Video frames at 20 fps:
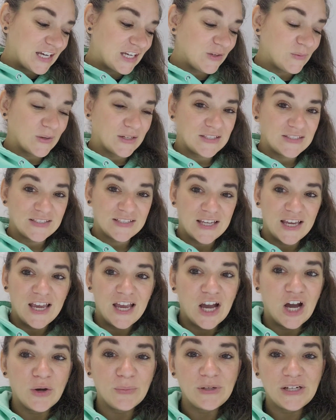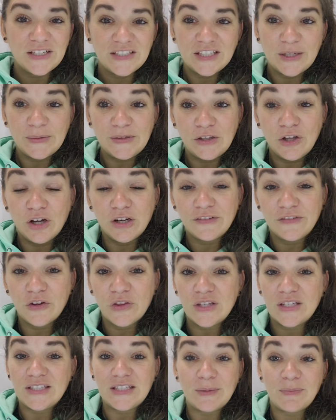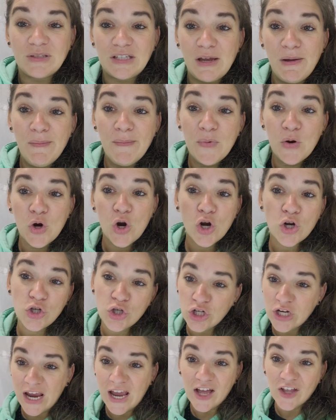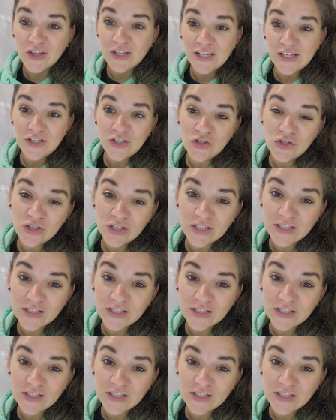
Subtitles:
Anyways, hope you guys come along for the September challenge.